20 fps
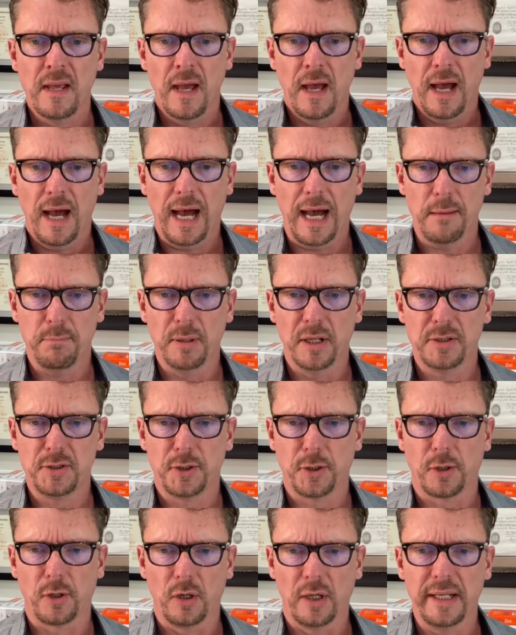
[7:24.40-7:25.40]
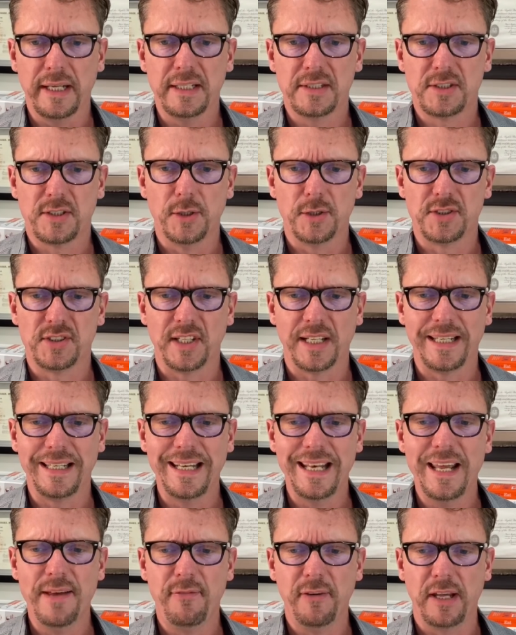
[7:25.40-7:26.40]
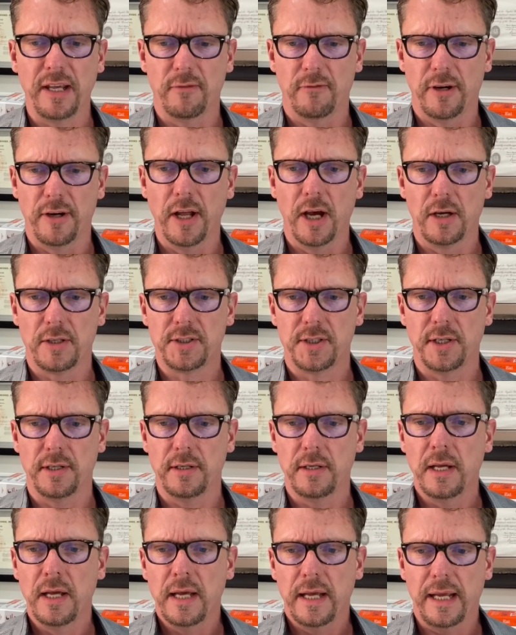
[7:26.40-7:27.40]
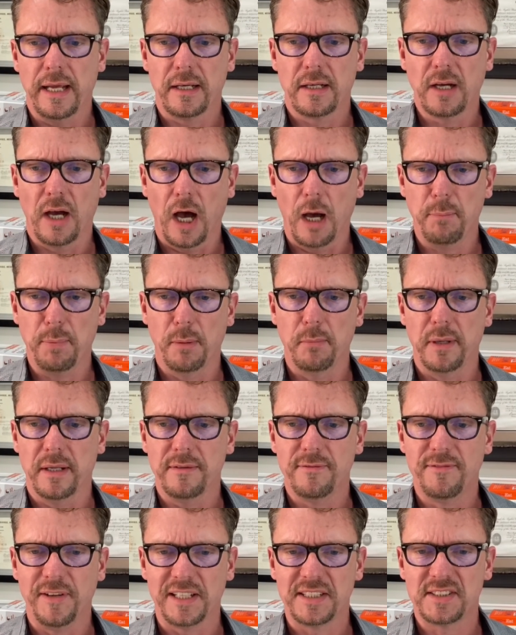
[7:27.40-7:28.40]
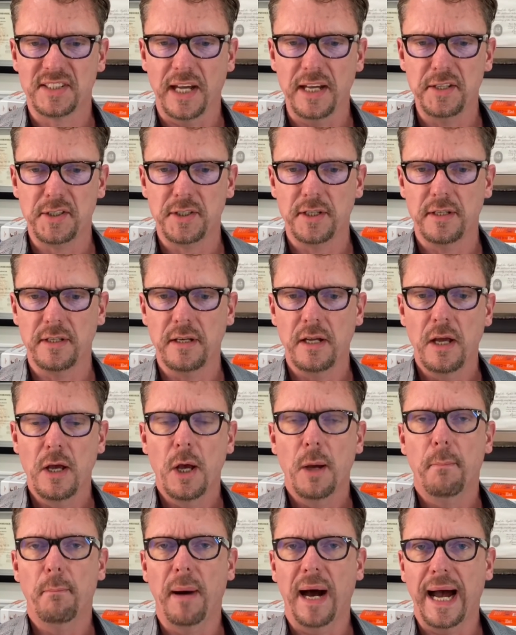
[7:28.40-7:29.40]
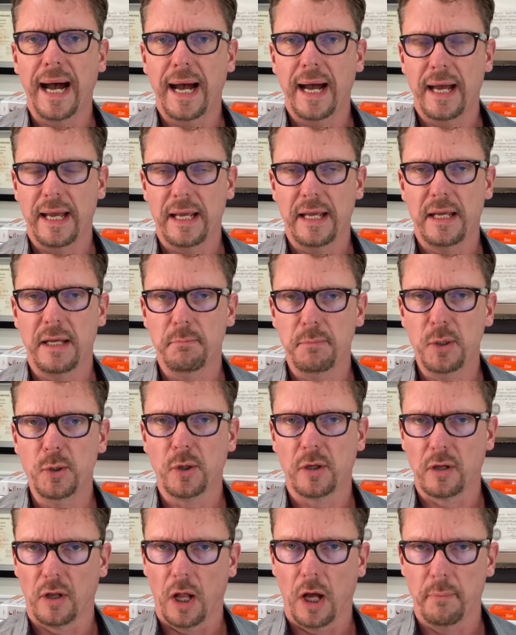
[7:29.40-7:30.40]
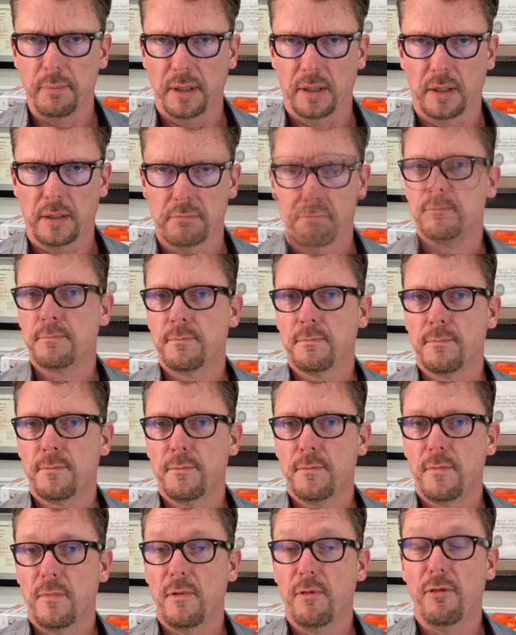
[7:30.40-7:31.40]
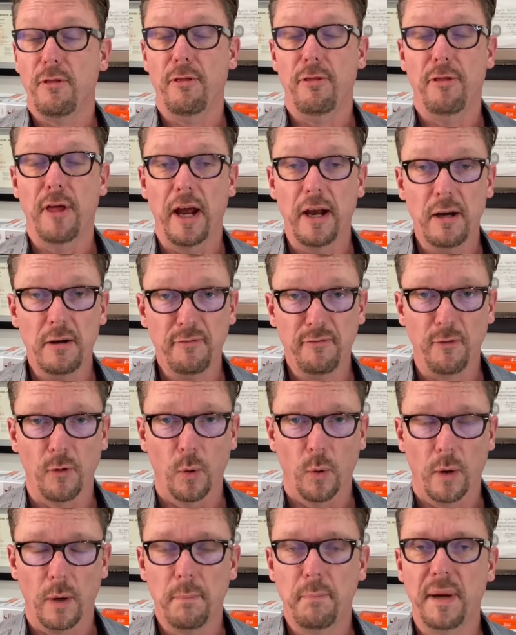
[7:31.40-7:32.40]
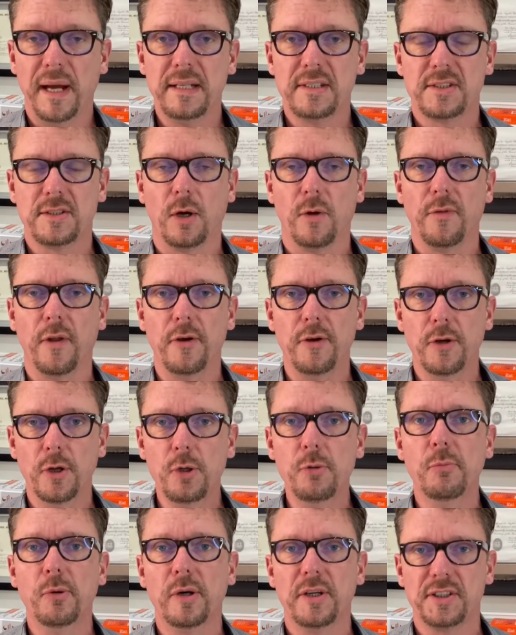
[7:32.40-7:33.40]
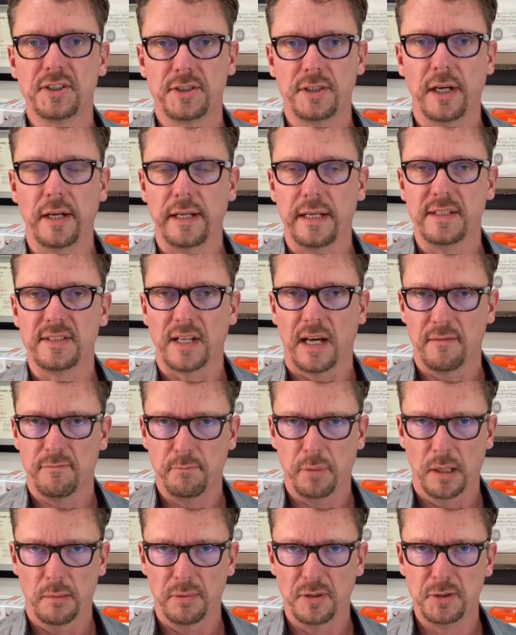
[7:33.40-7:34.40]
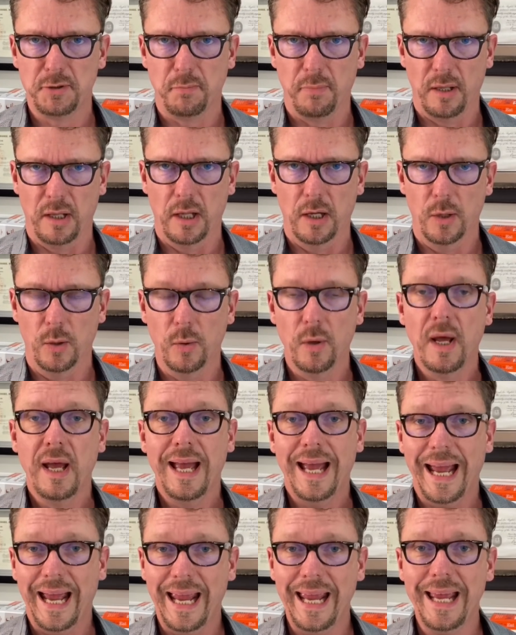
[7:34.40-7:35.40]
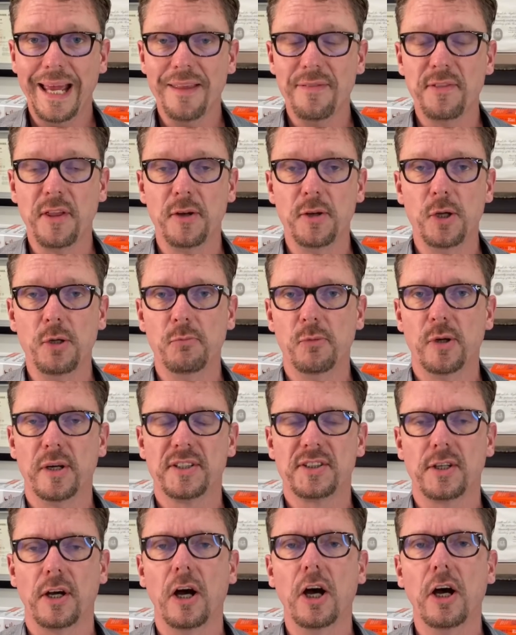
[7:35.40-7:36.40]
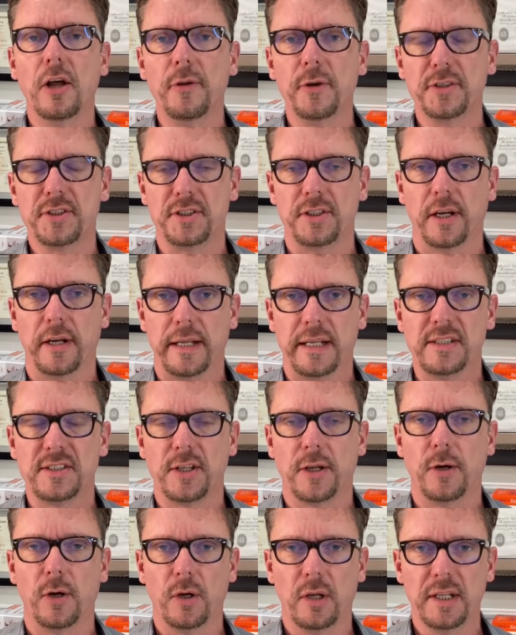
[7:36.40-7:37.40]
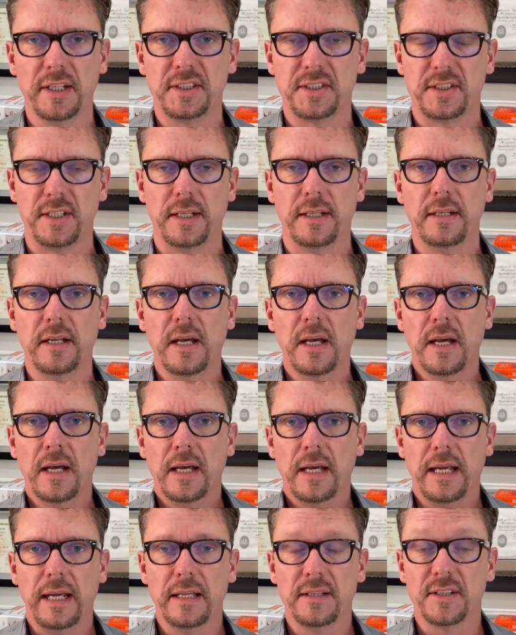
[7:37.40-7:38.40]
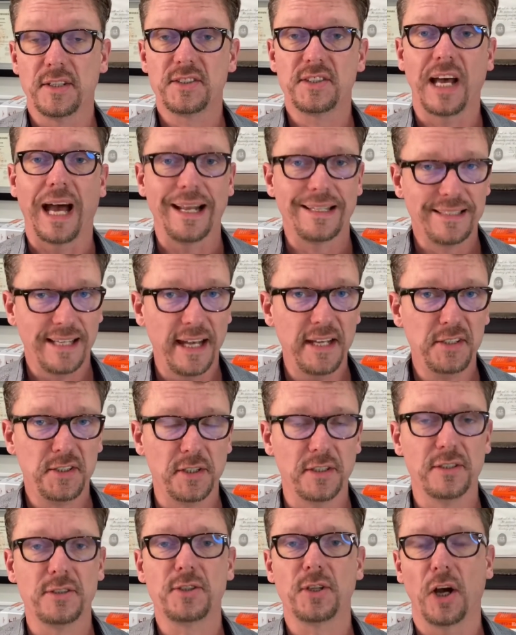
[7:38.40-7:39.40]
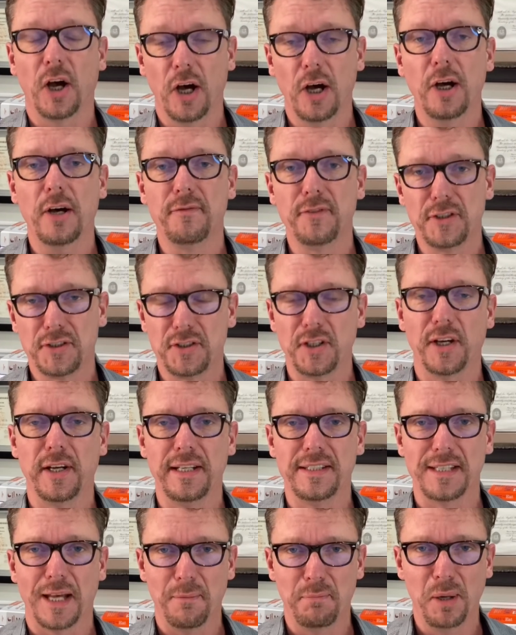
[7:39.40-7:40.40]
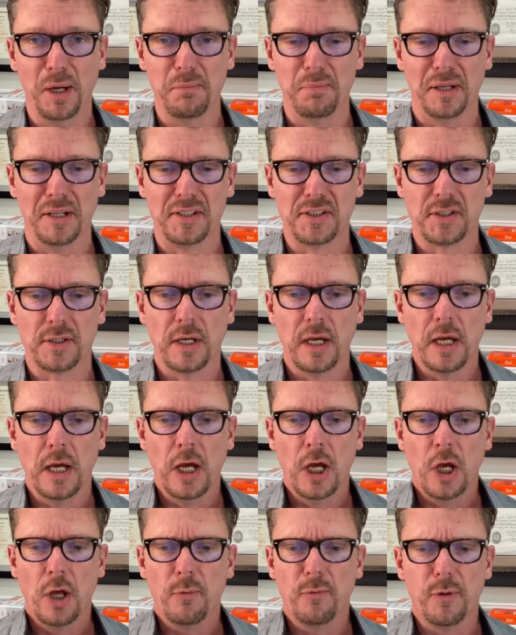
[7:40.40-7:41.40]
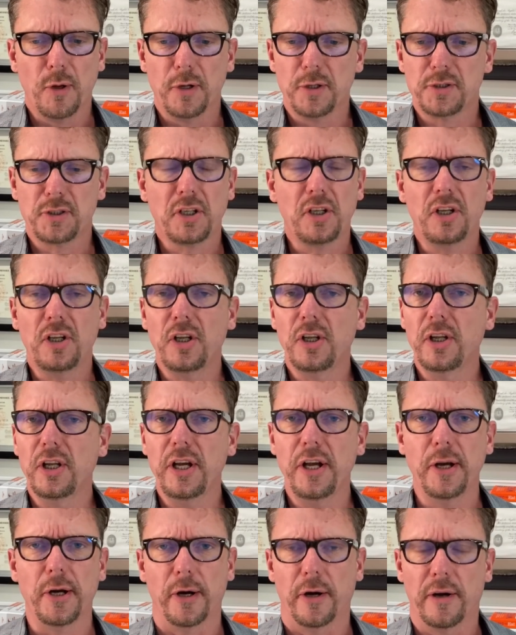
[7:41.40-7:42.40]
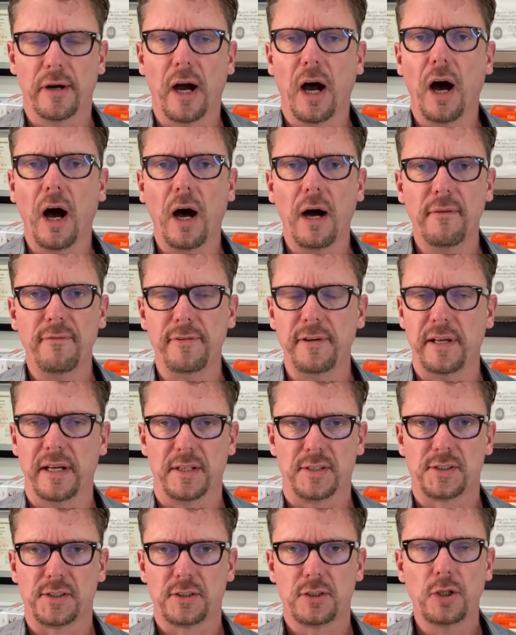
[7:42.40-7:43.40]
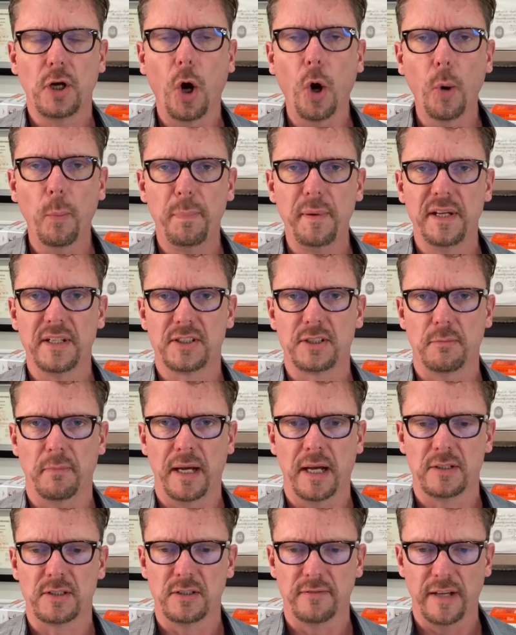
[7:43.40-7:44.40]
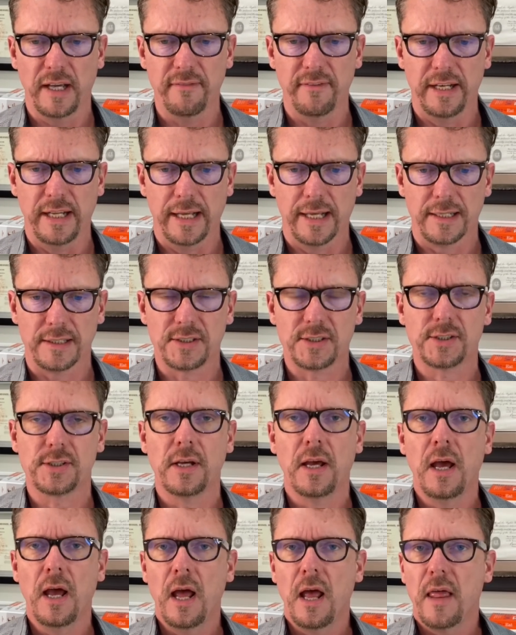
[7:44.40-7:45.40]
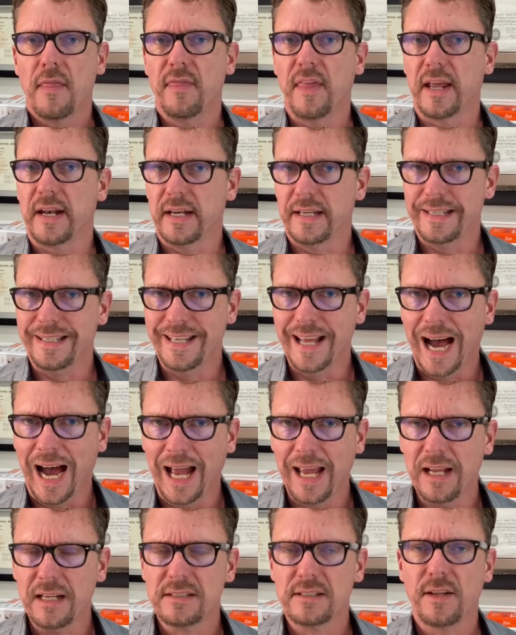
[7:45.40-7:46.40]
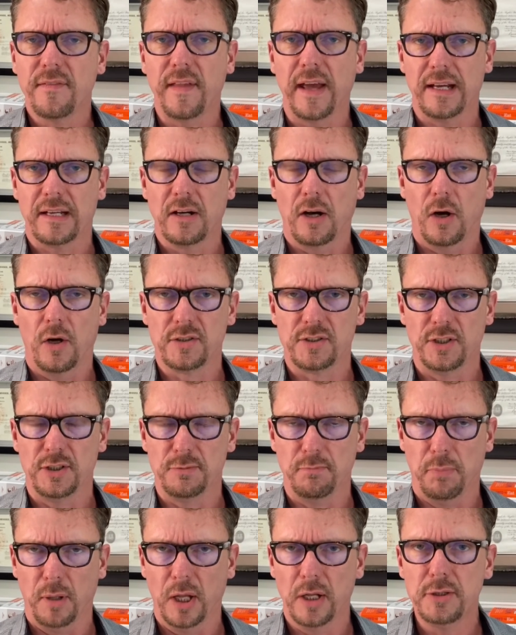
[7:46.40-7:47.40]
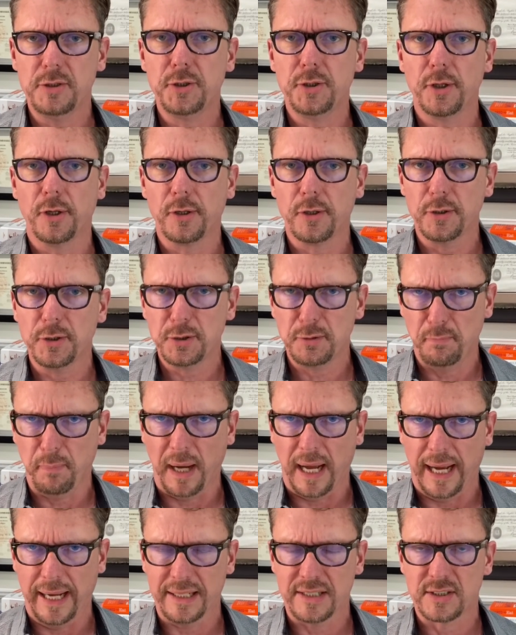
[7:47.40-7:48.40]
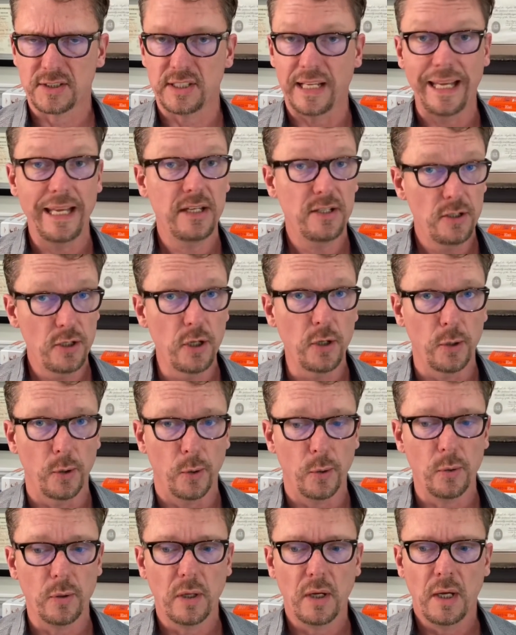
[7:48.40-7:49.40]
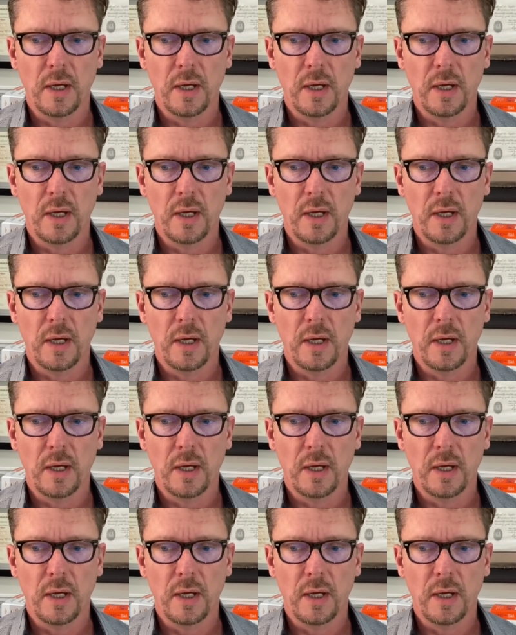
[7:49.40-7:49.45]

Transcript: High blood sugar leads to significant reduction in complement fixation by immunoglobulin. Therefore, based on the numerous studies I've published below and the numerous other studies that are listed in the citations of the studies I published, there's clear, obvious, copious amounts of evidence that a diet that causes blood sugar spikes in you